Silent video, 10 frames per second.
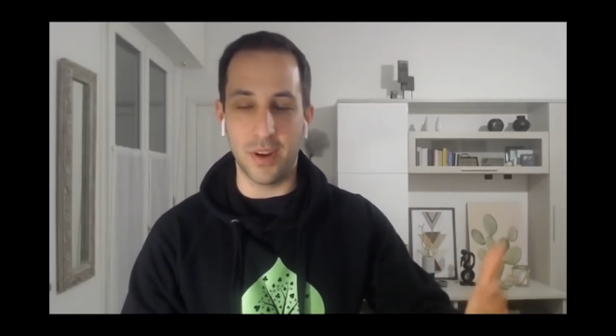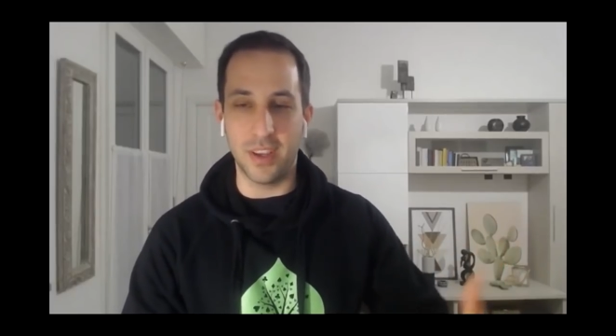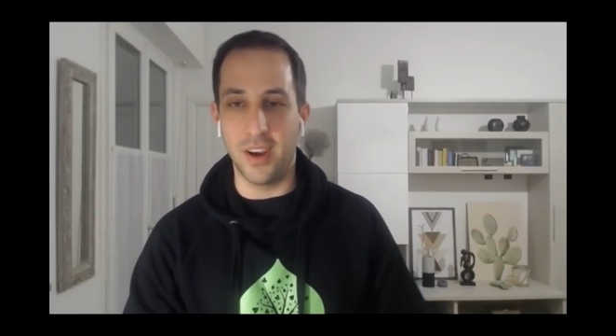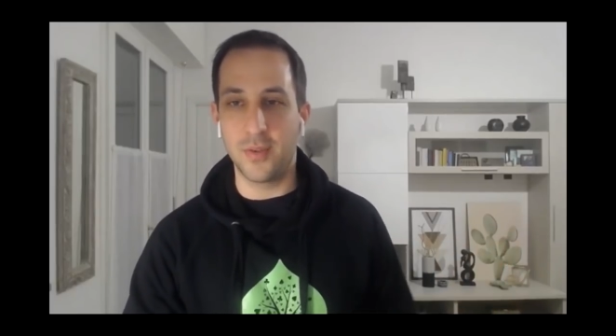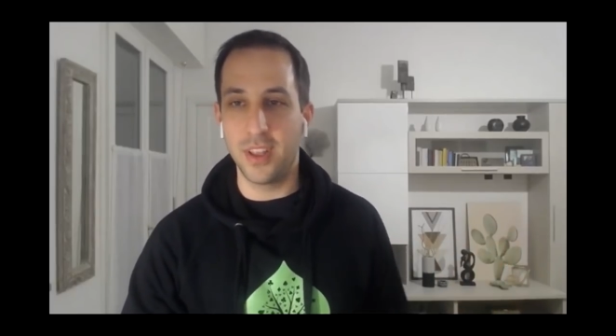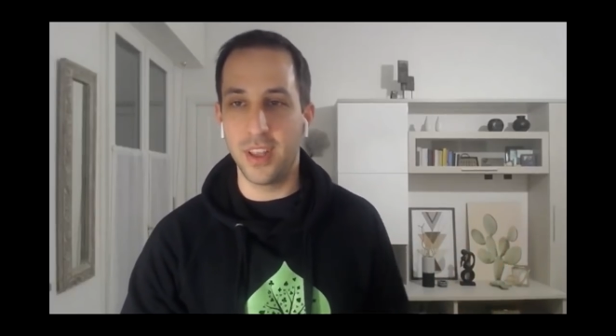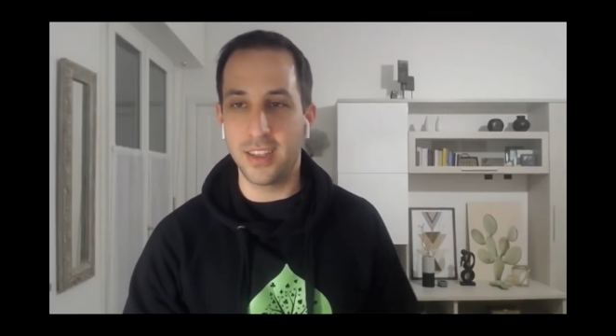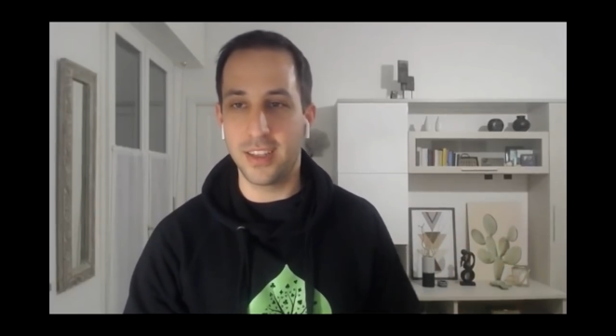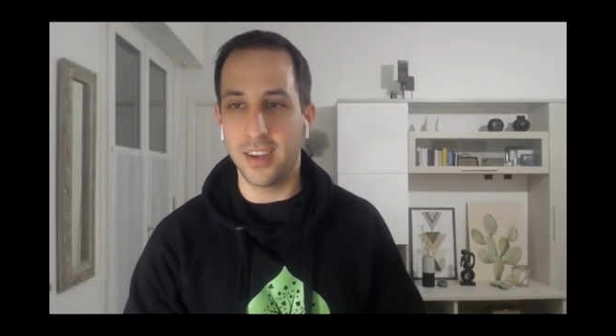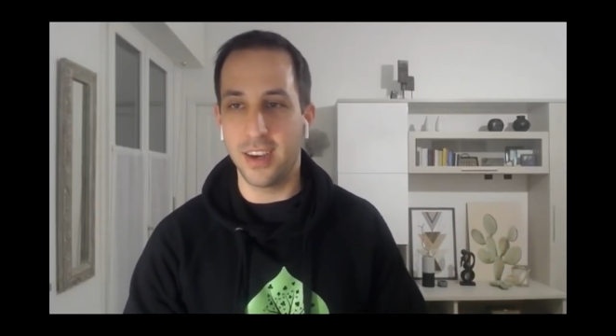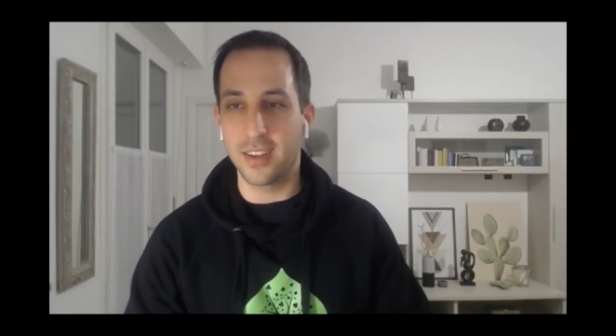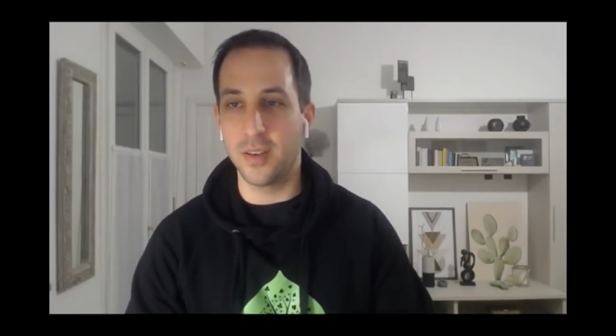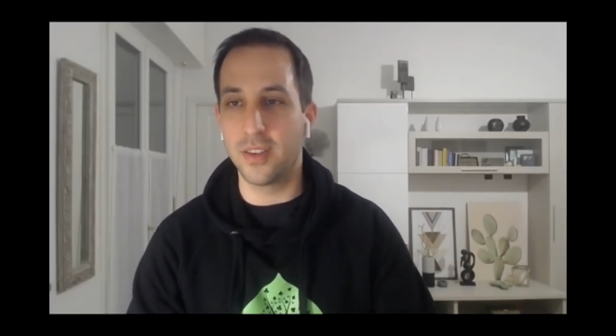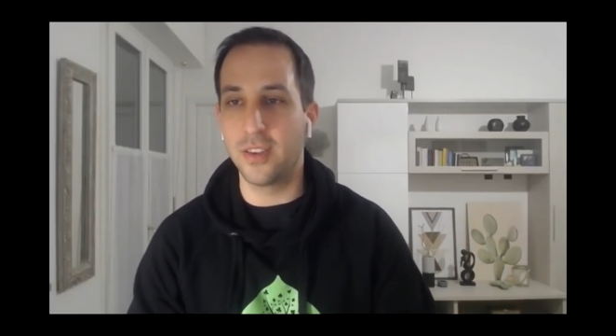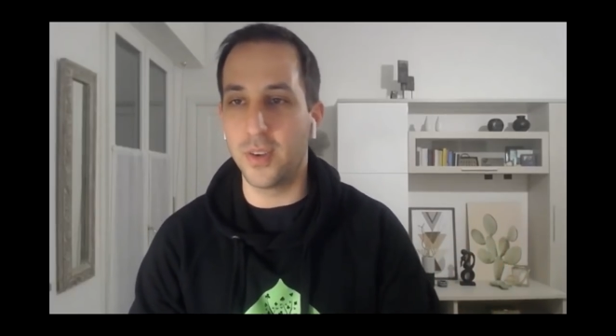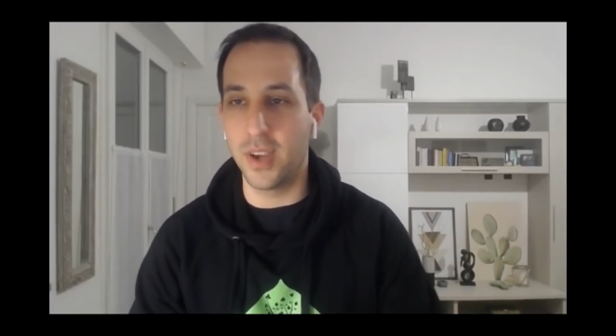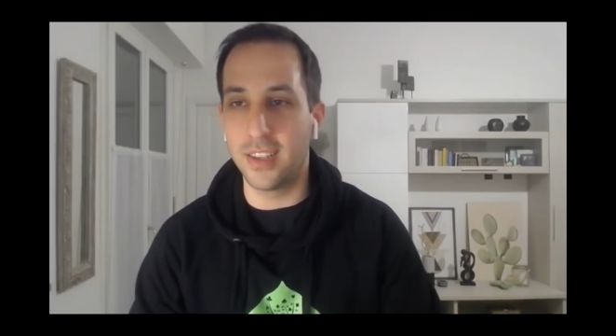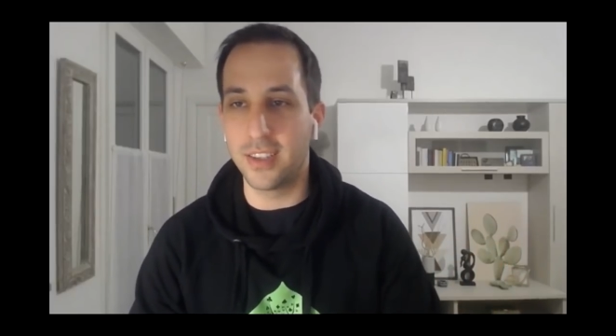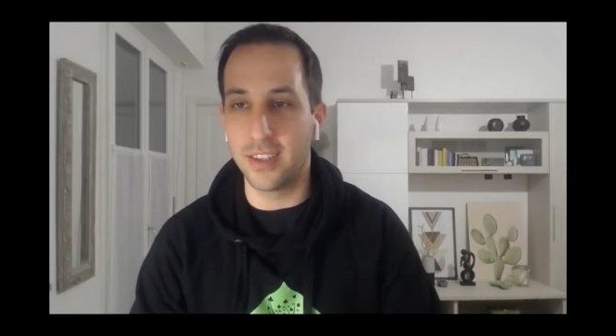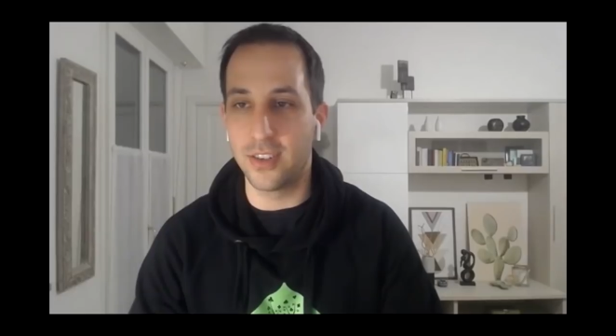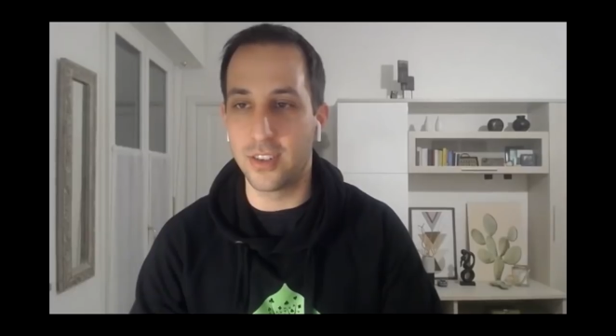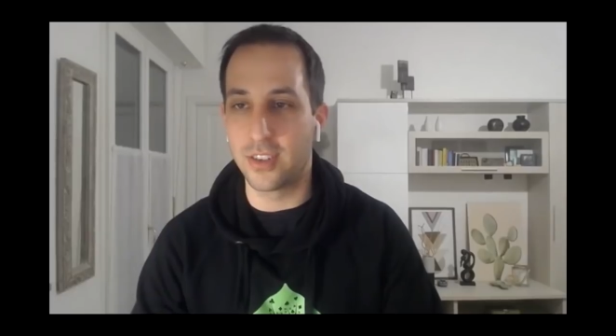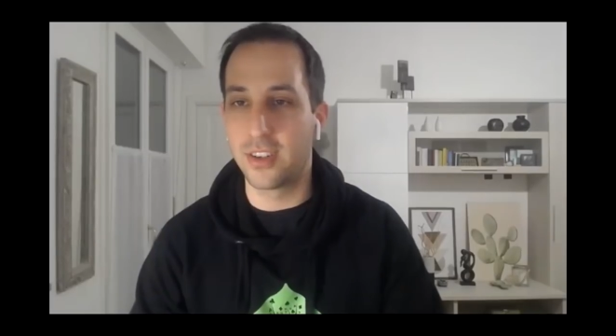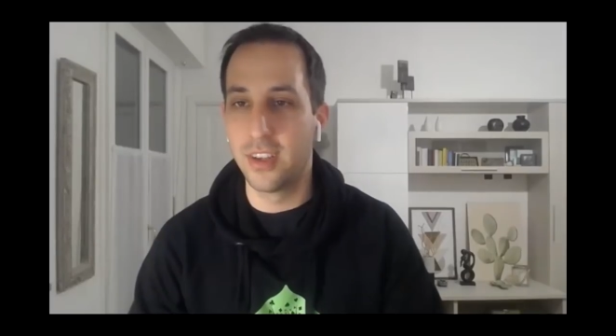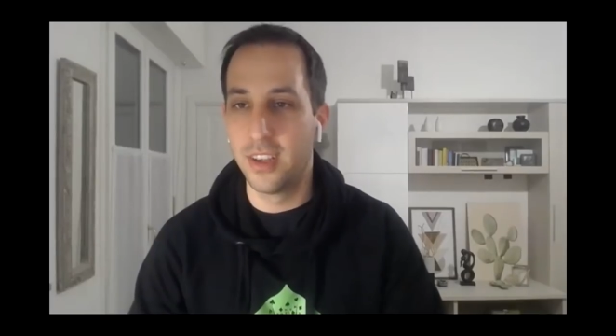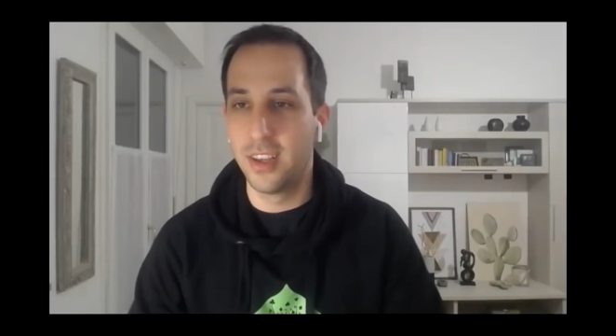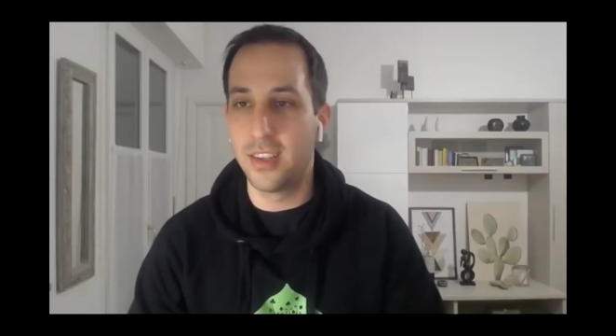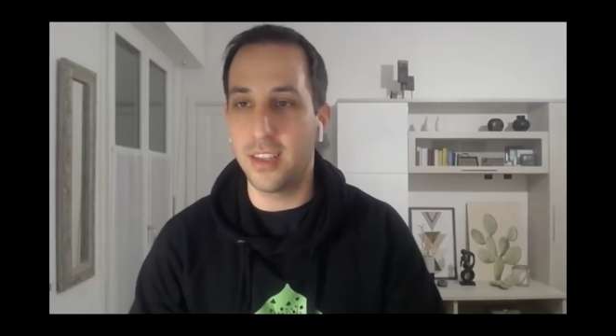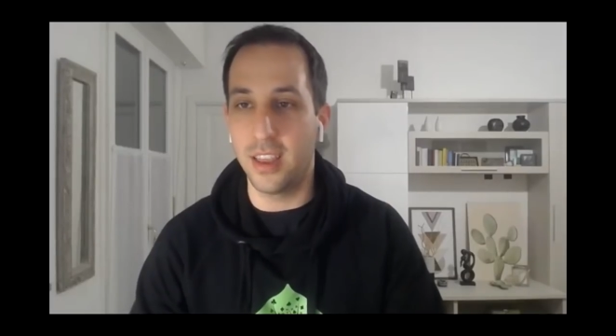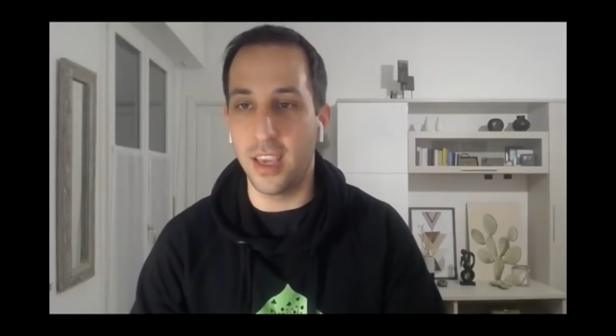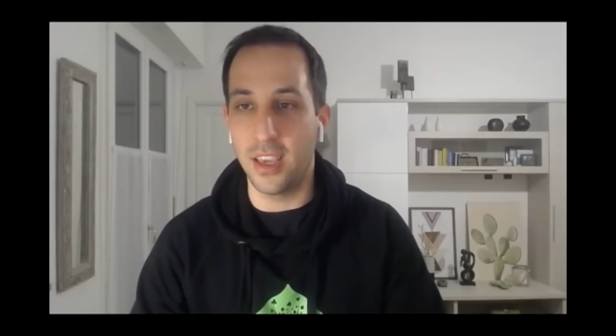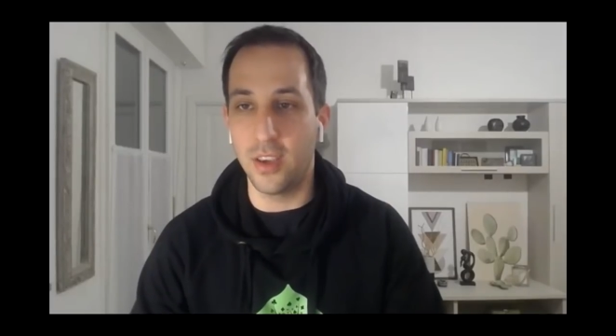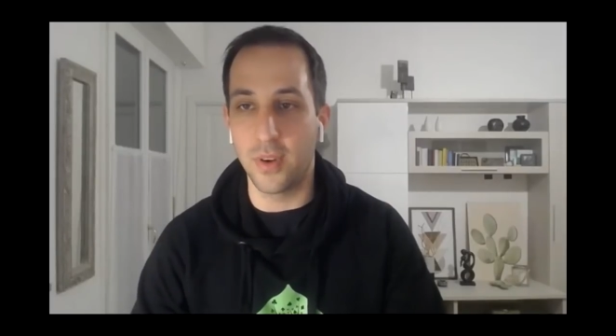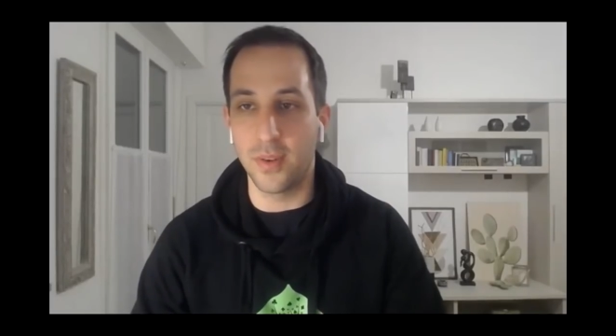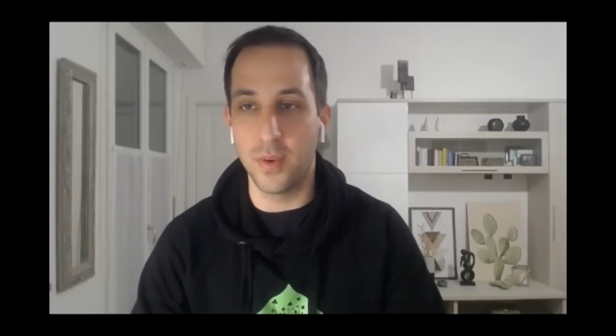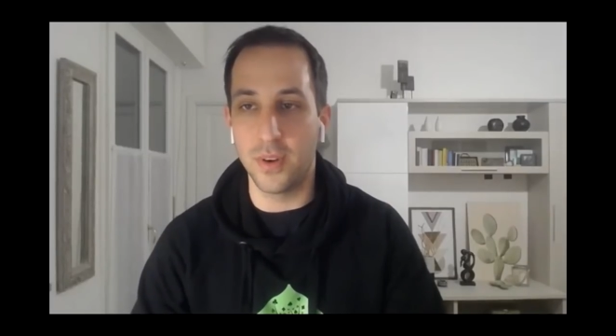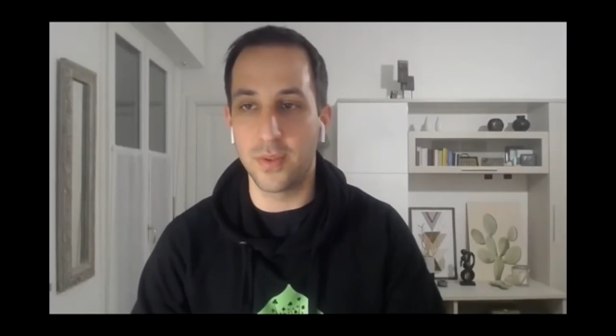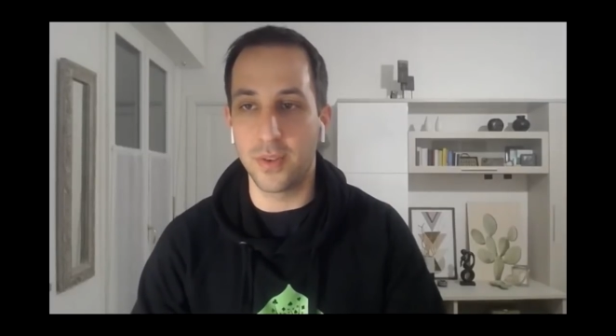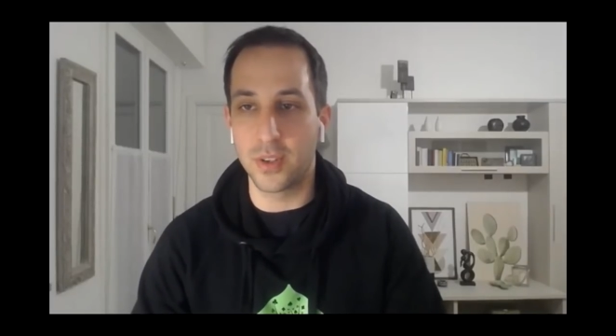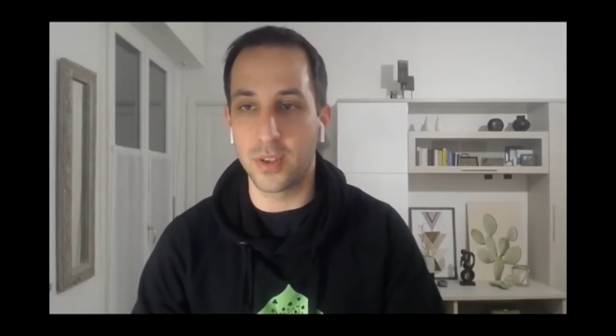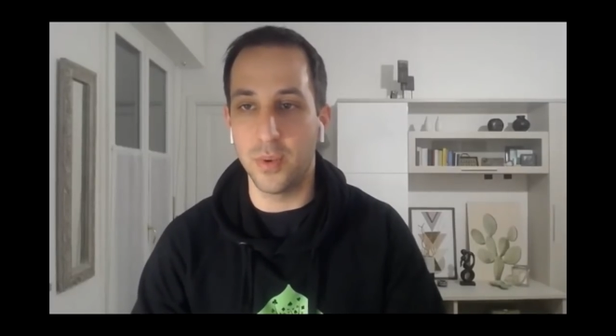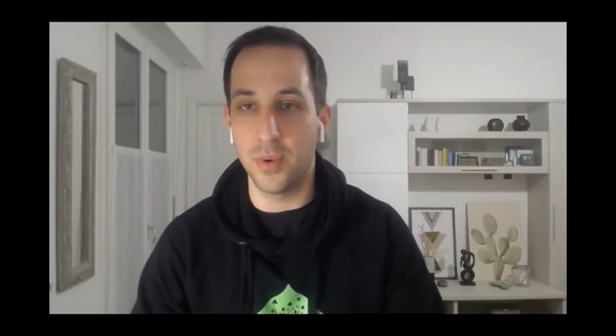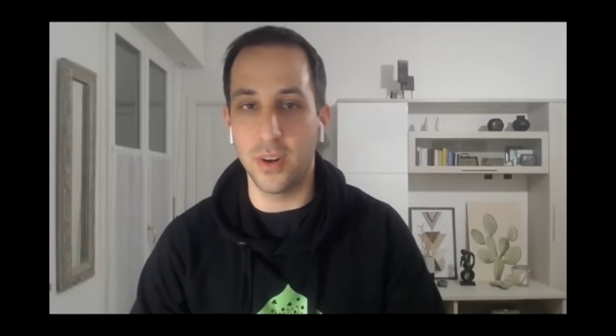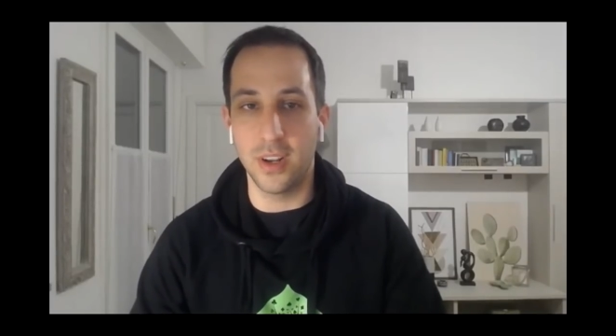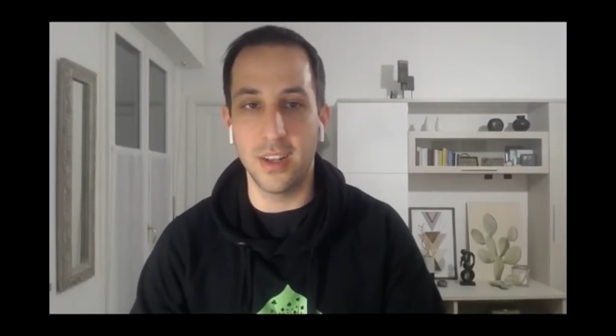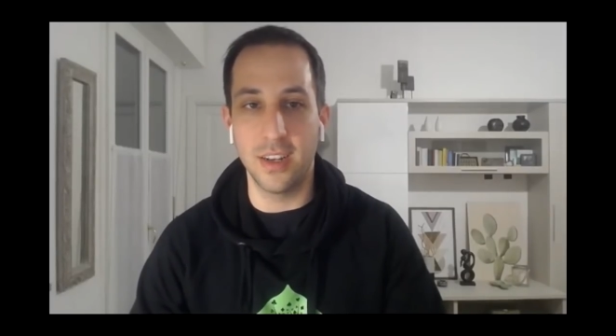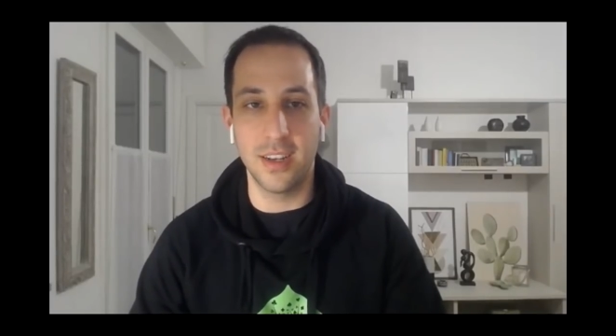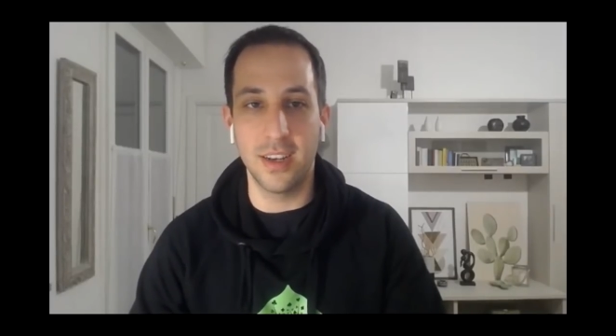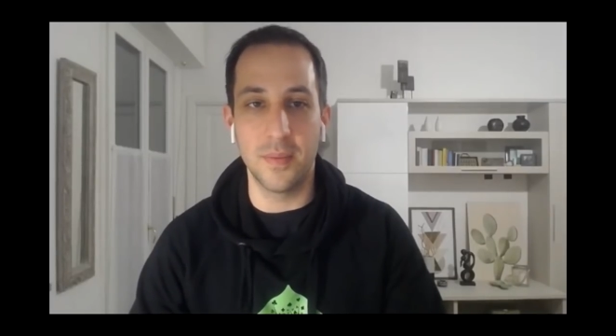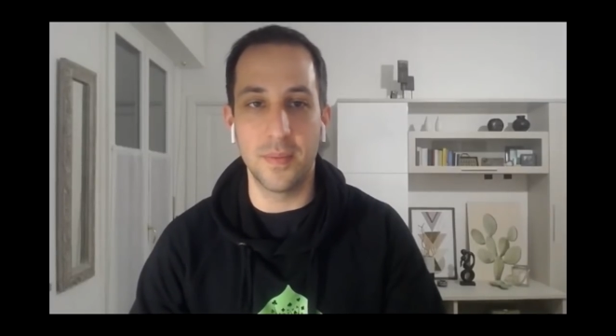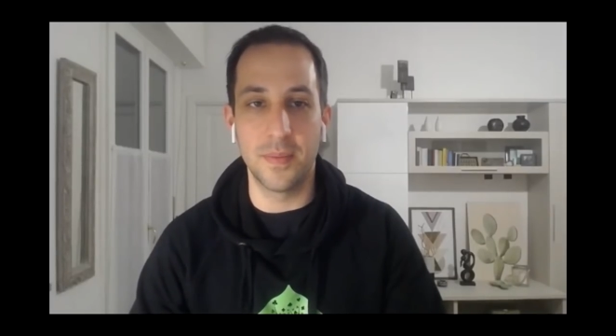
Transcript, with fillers: You know, I'd really like to talk to, to you guys and just say thank you for everyone for your support. And um,